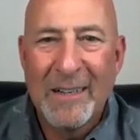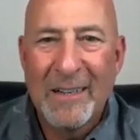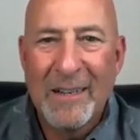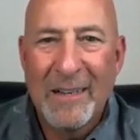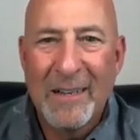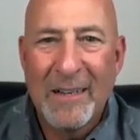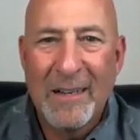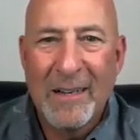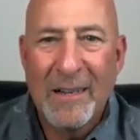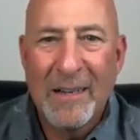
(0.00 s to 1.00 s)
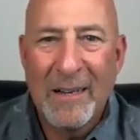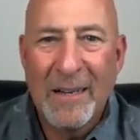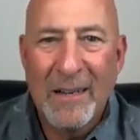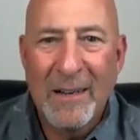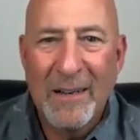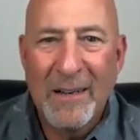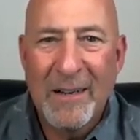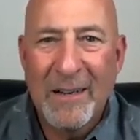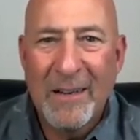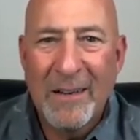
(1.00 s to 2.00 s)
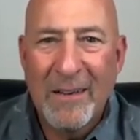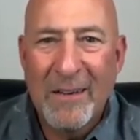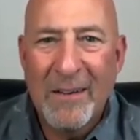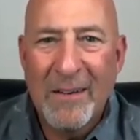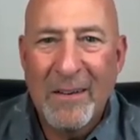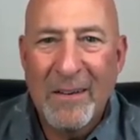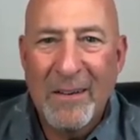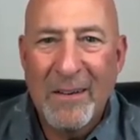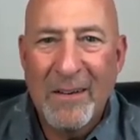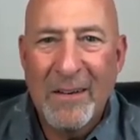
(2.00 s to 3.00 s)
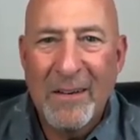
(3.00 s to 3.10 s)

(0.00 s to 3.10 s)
[no speech]